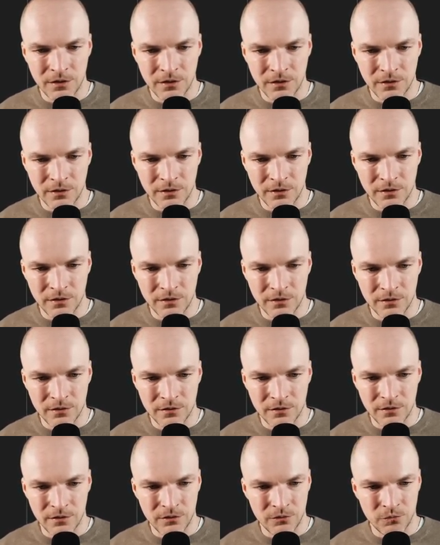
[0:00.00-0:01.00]

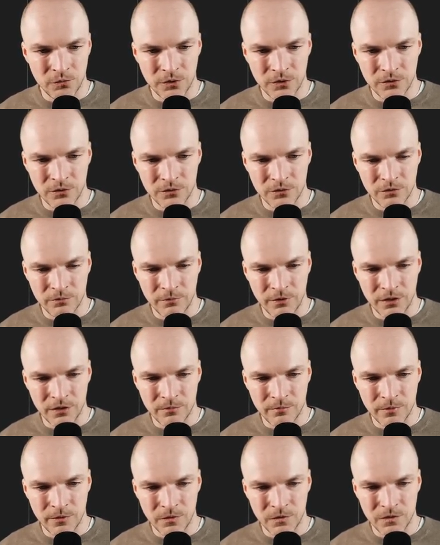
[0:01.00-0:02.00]
And we could also make
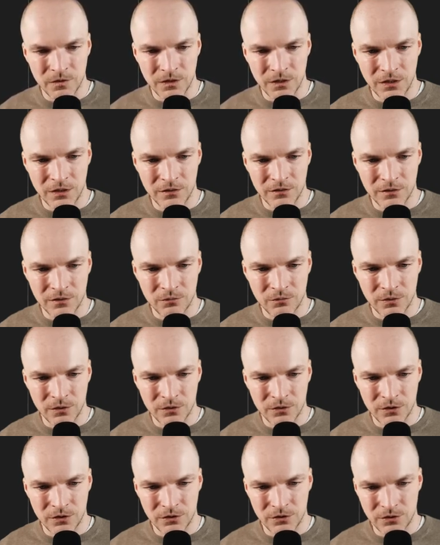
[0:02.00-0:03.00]
it pulsate, and we could
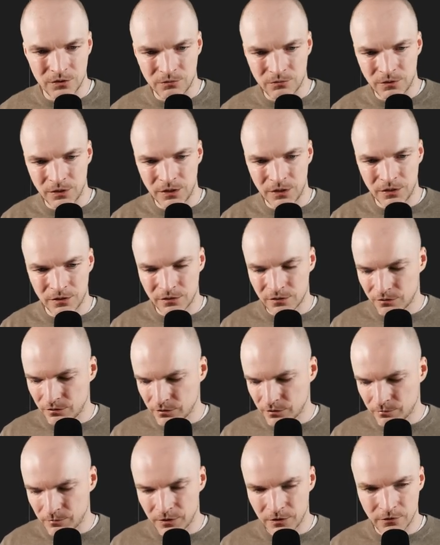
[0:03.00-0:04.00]
change the radius. So
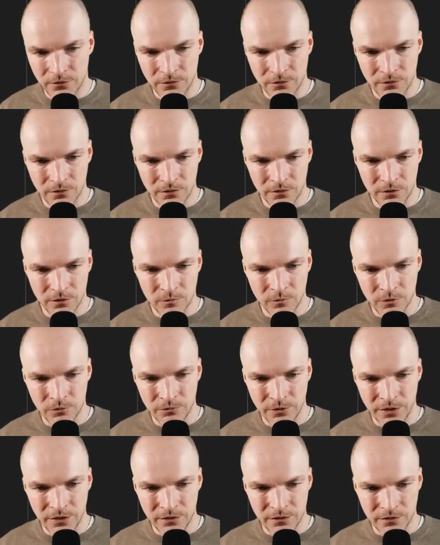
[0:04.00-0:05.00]
let's make a small
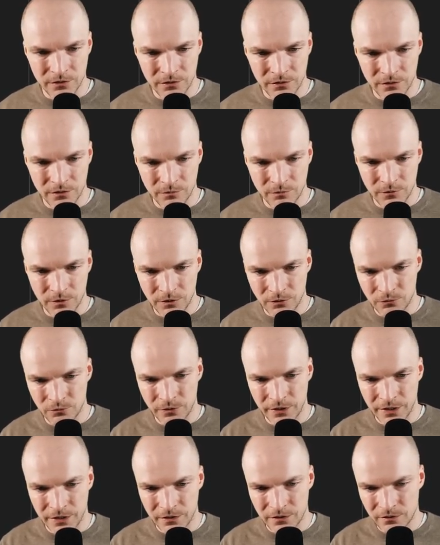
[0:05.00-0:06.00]
radius and something
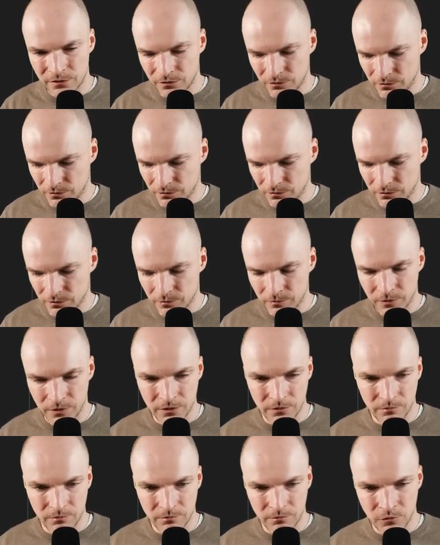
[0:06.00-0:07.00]
red. So let's make
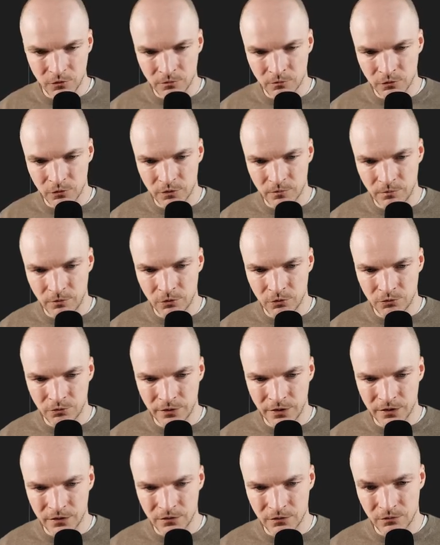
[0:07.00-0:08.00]
it almost pure
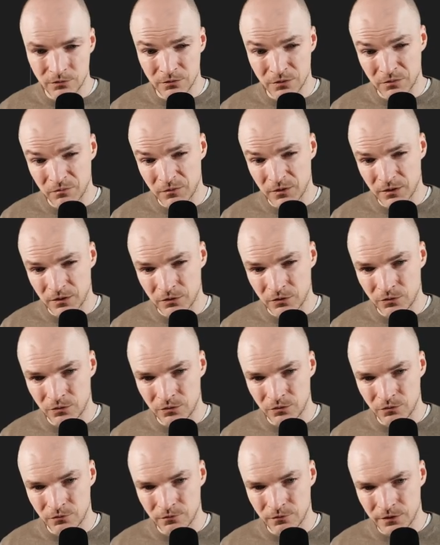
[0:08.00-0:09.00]
red. So something like
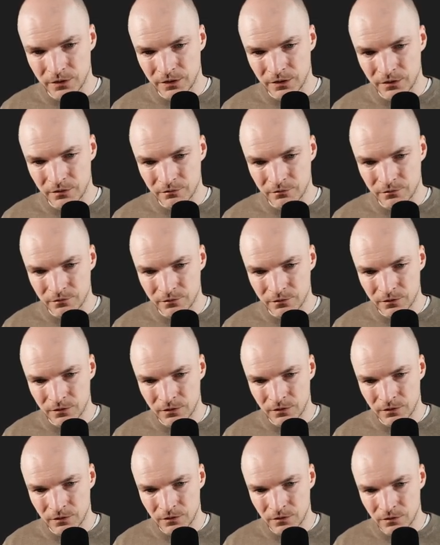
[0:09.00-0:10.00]
225,
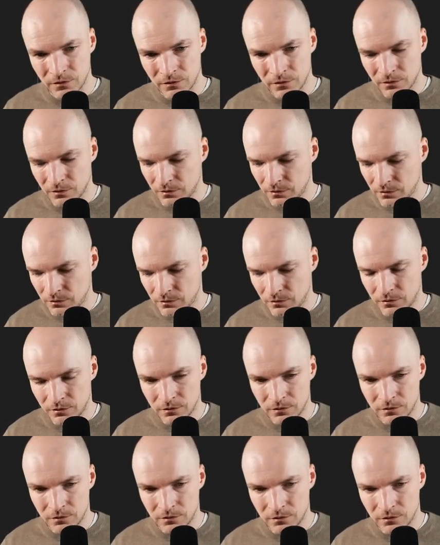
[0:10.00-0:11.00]

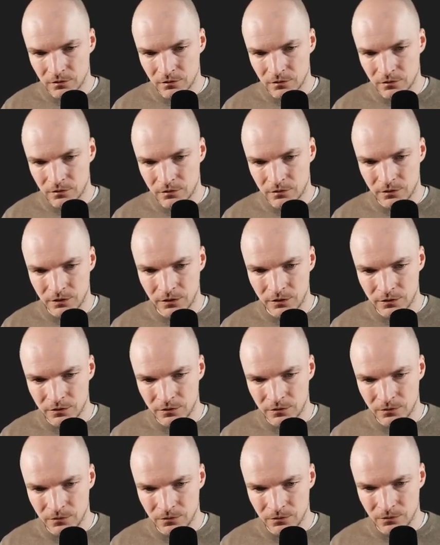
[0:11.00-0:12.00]

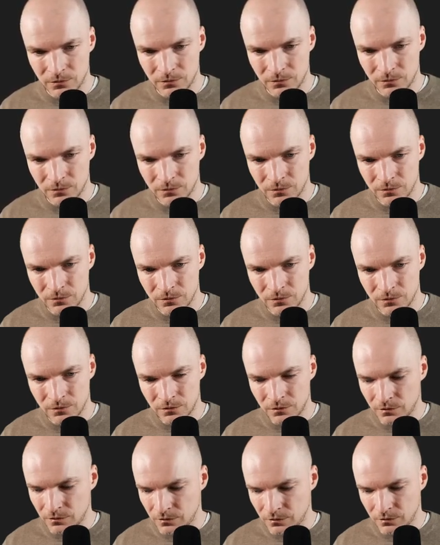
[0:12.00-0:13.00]
32,
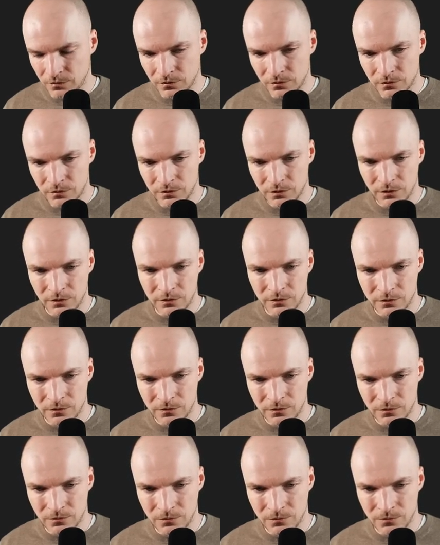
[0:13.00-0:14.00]

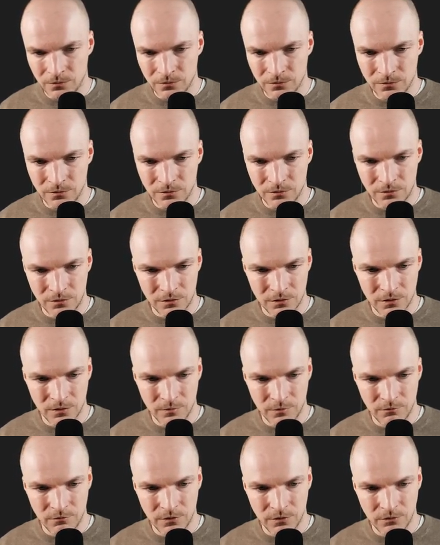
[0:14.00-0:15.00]
32. It's going
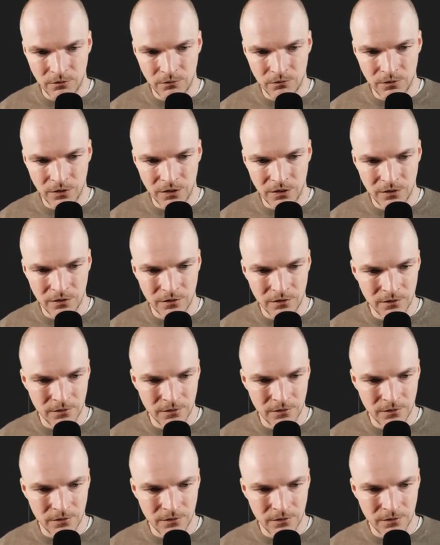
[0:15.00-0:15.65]
to be very red.